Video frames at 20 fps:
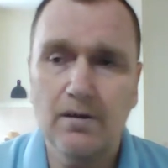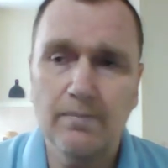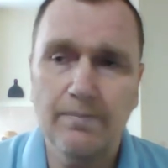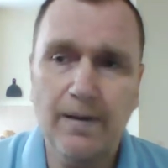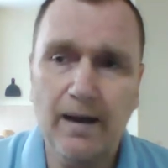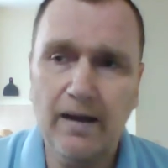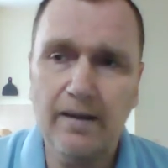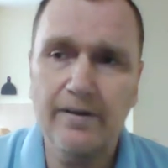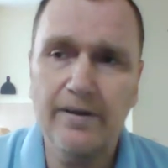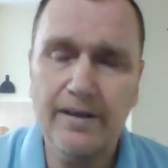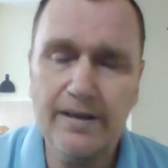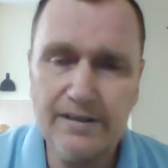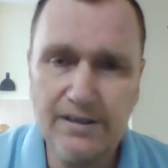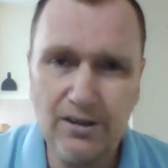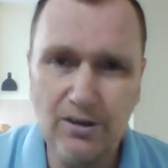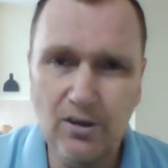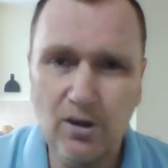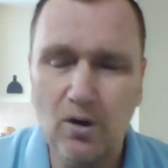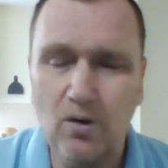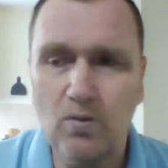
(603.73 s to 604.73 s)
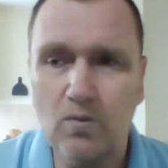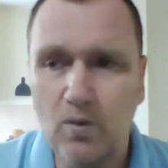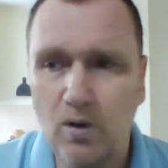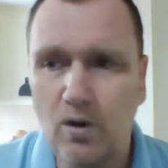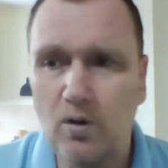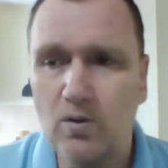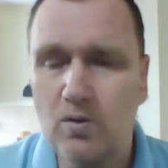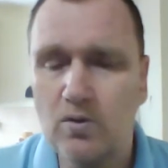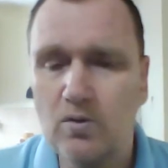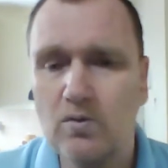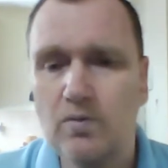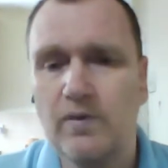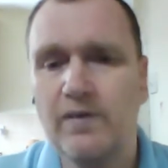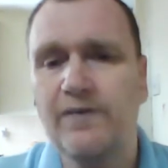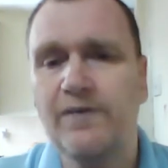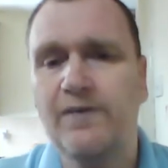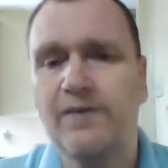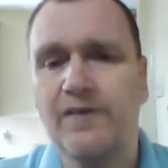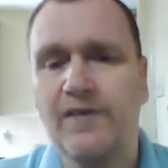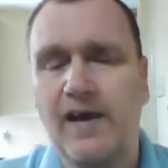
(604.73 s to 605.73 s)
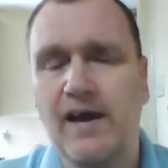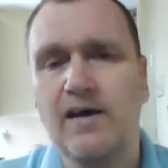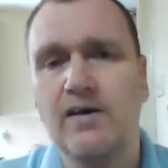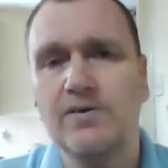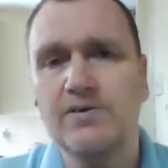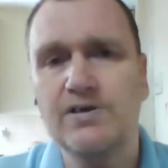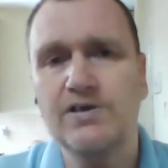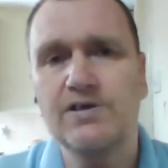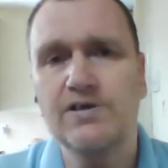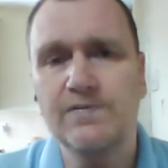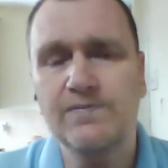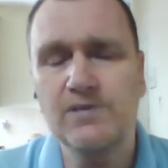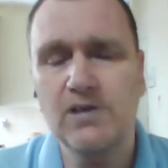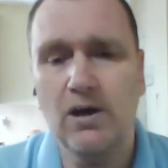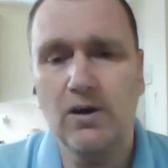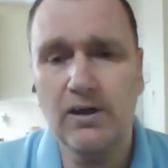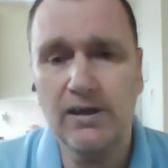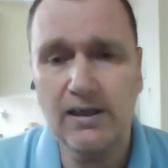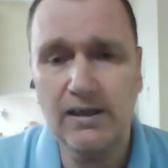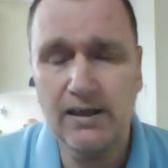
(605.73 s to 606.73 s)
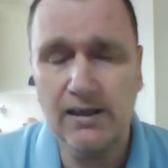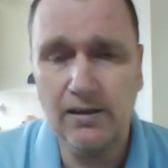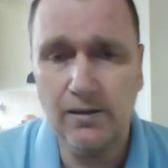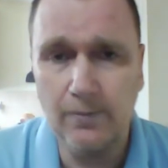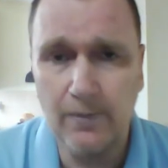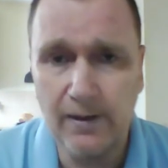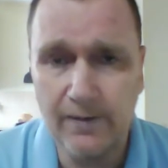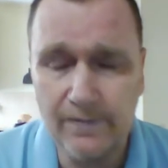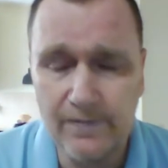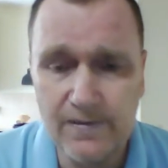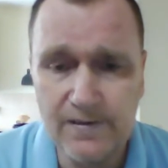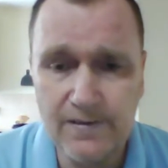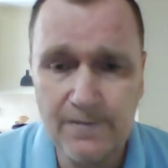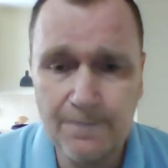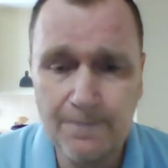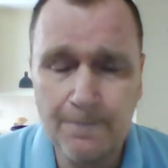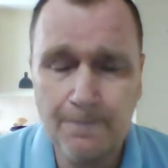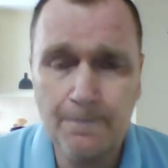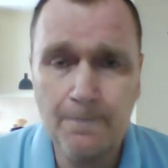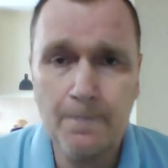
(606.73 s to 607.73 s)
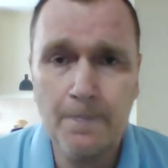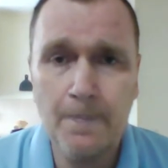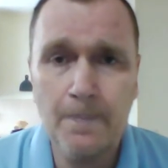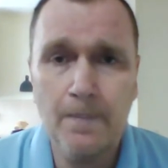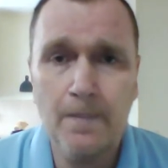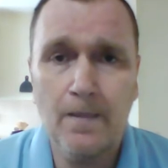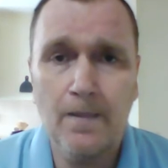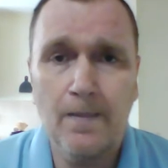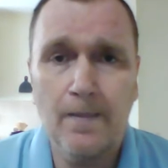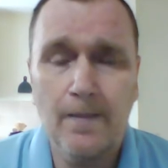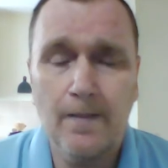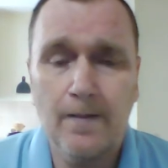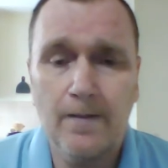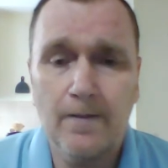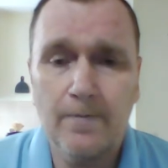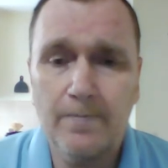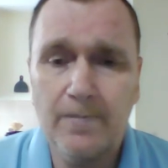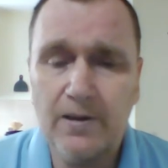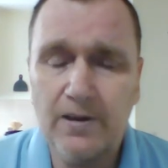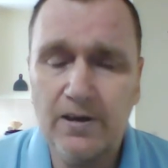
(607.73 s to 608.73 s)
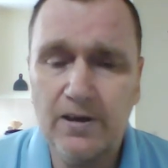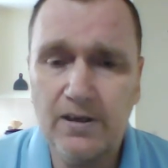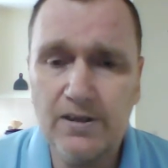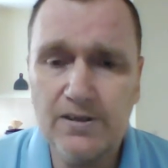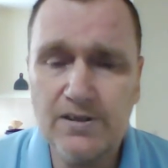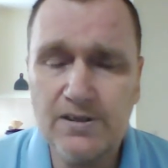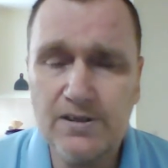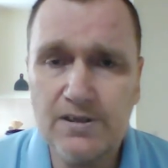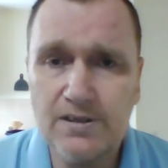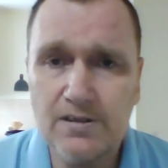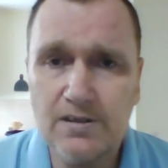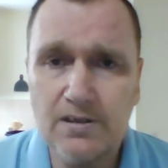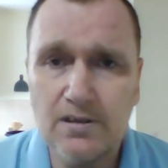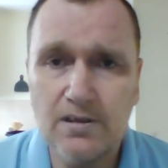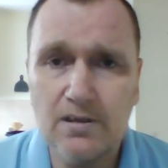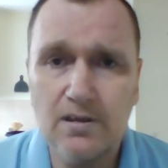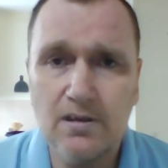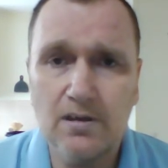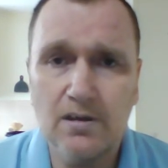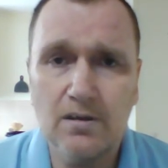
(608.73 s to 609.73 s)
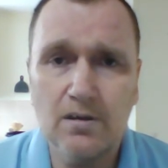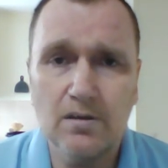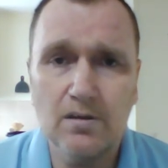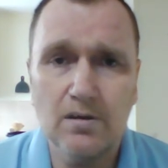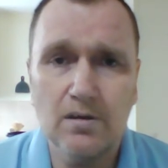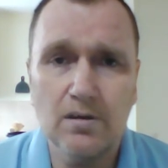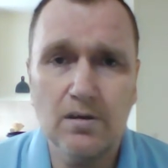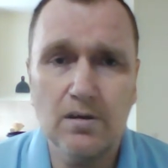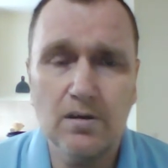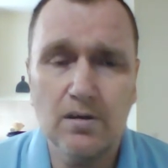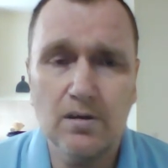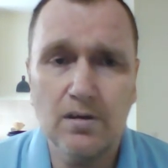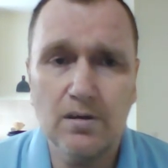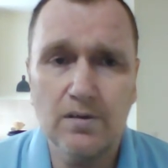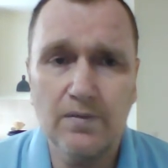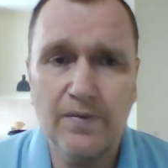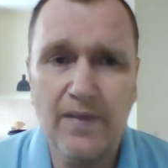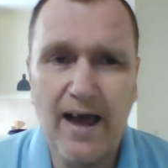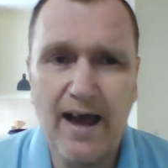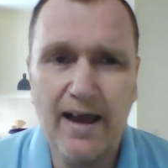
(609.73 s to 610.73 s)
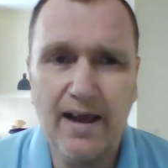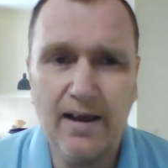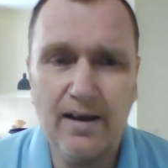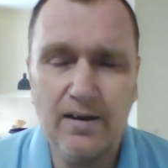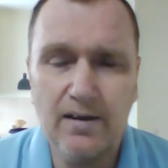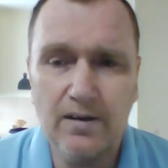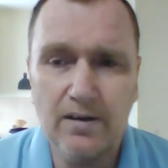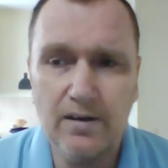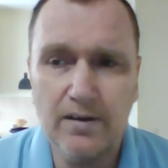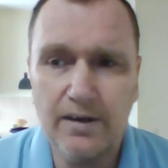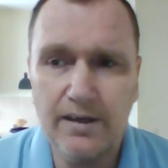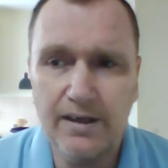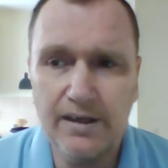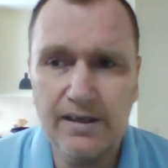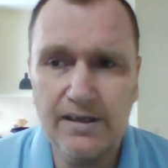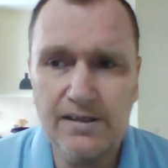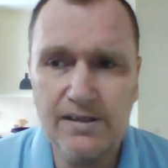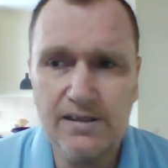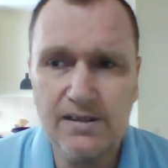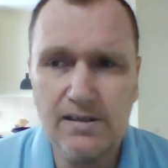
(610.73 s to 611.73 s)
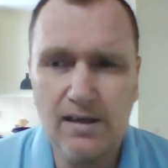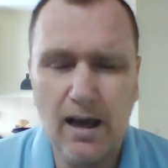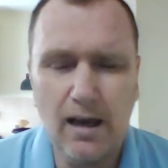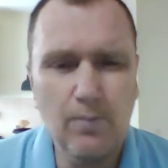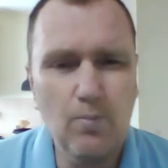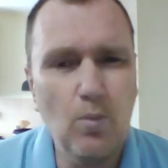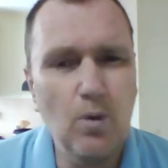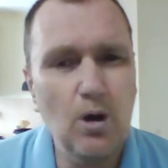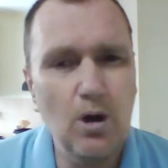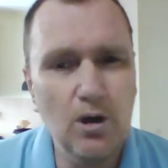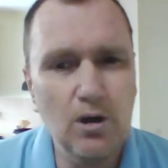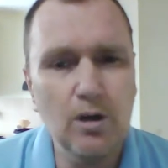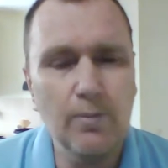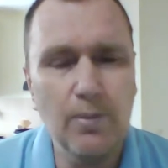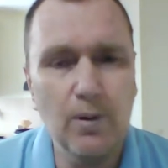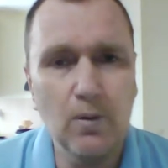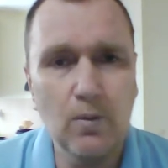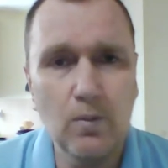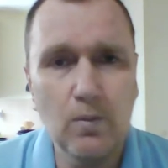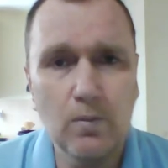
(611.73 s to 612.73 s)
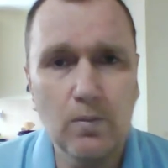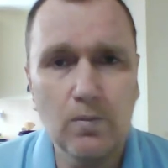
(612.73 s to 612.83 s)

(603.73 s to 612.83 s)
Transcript: but there's a lot wrong with thousands of tiny little ones, because that is unworkable.